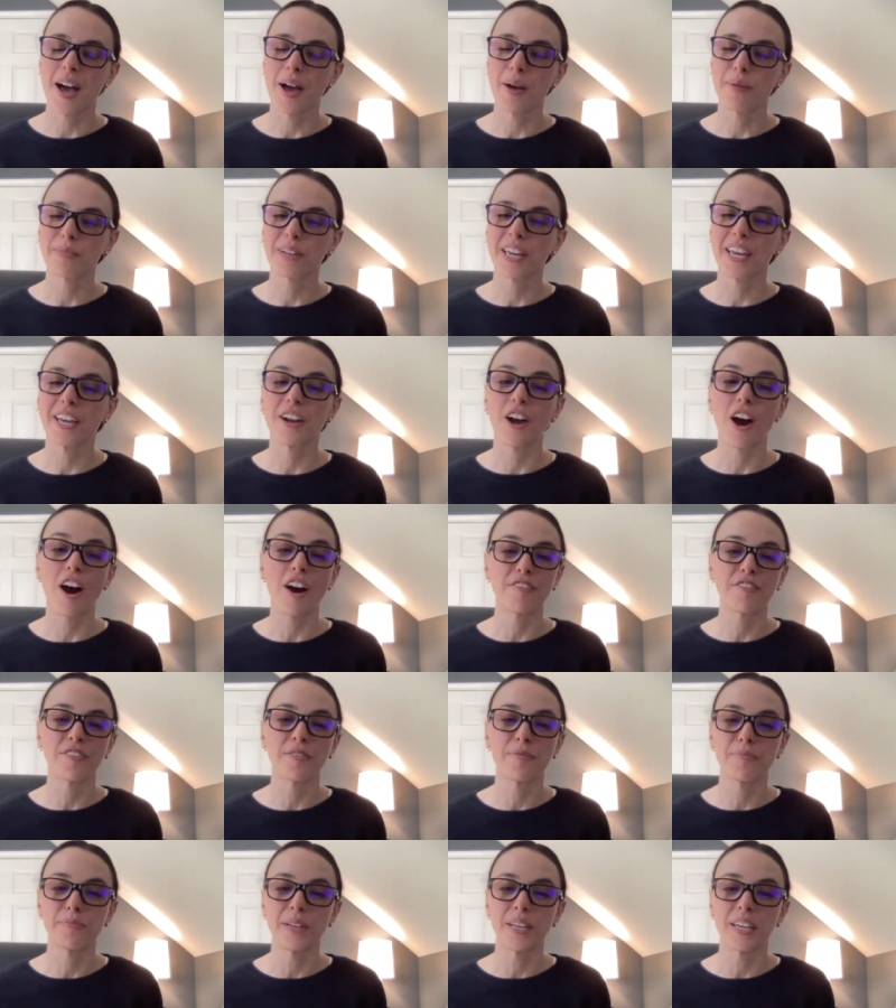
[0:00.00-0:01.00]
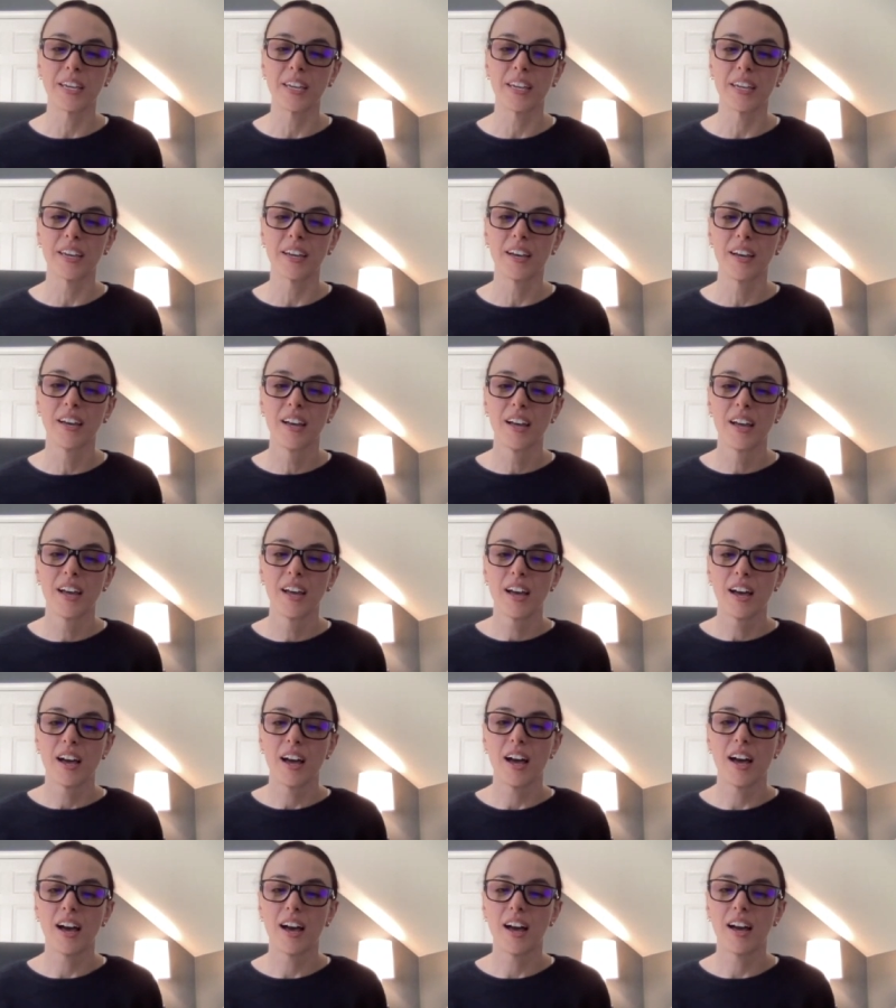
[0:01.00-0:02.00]
can often be
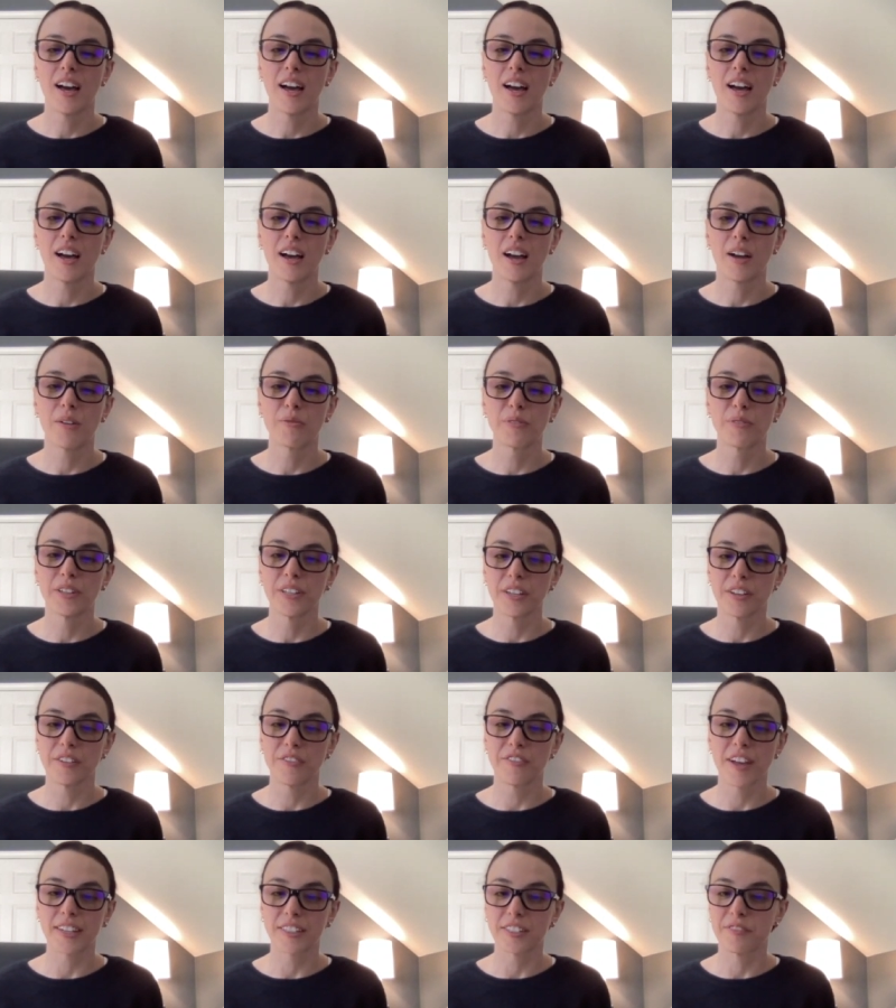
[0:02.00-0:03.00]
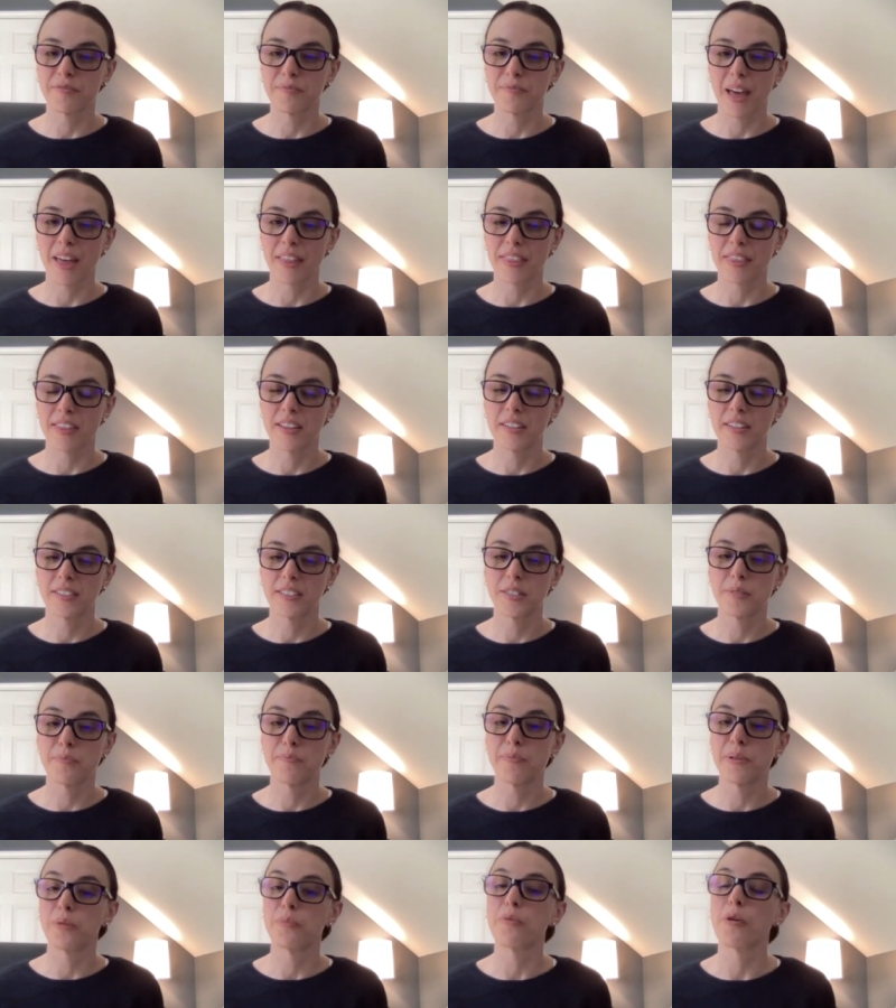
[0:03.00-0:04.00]
a really effective method to
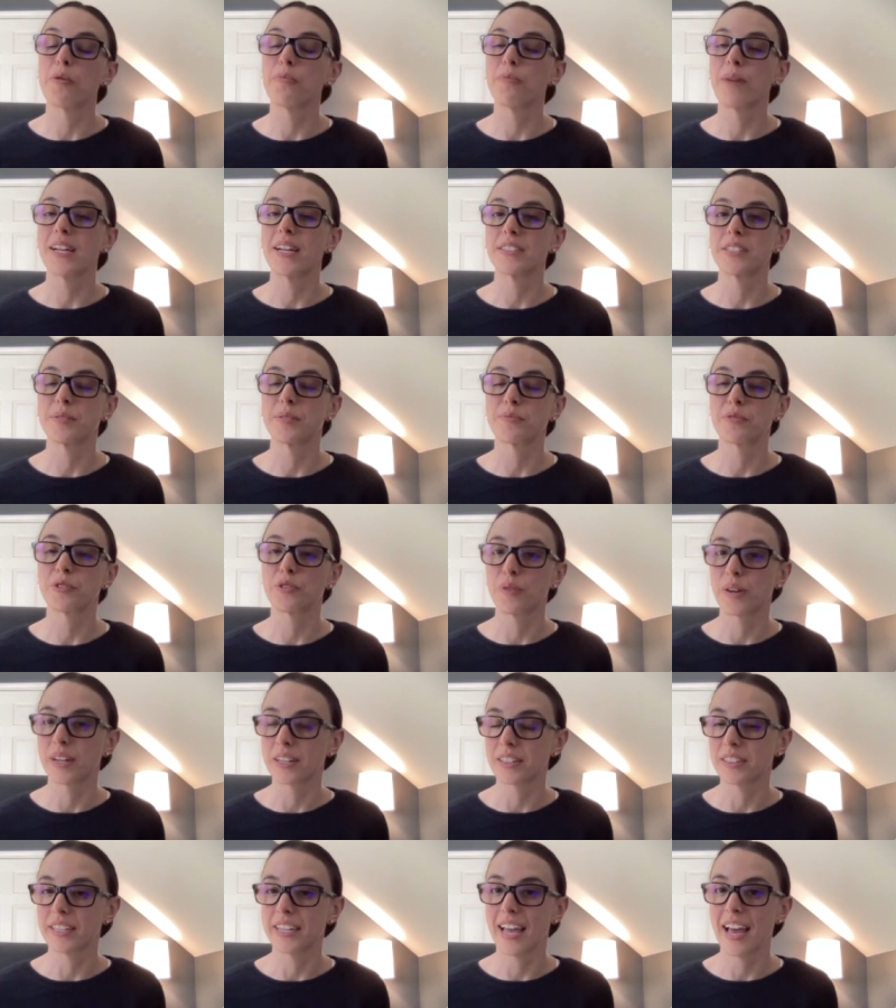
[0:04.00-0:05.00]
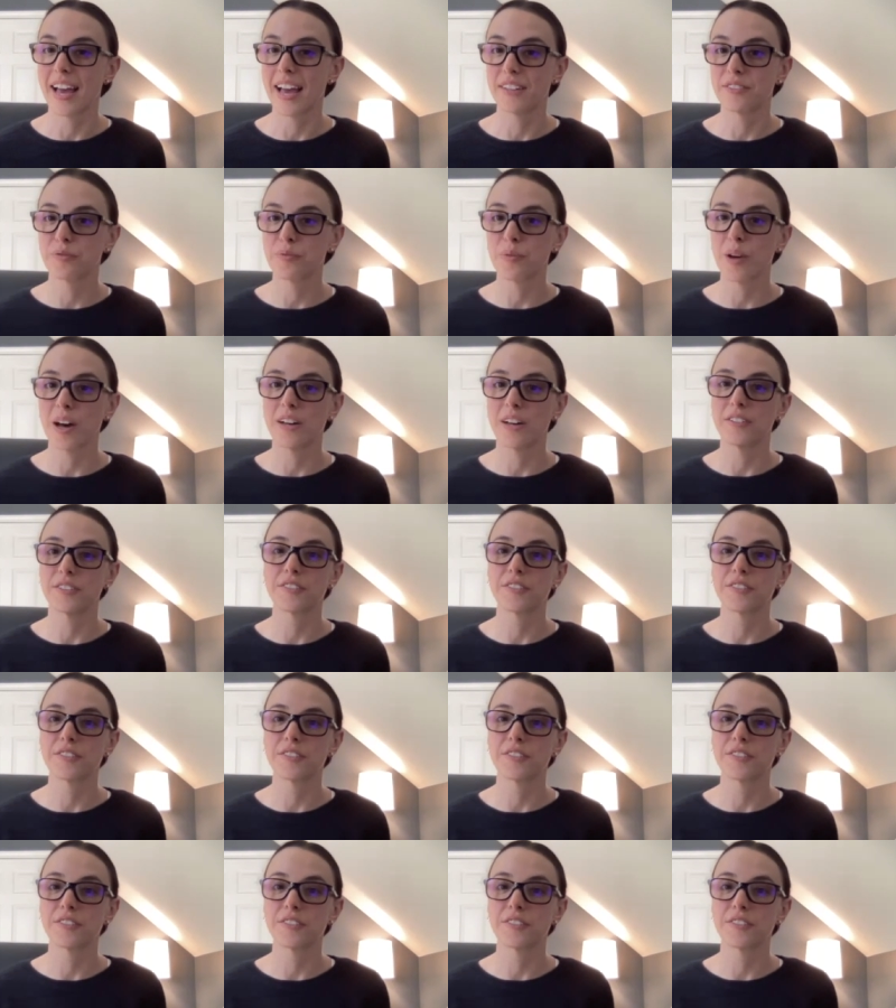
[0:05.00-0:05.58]
build momentum quickly as well.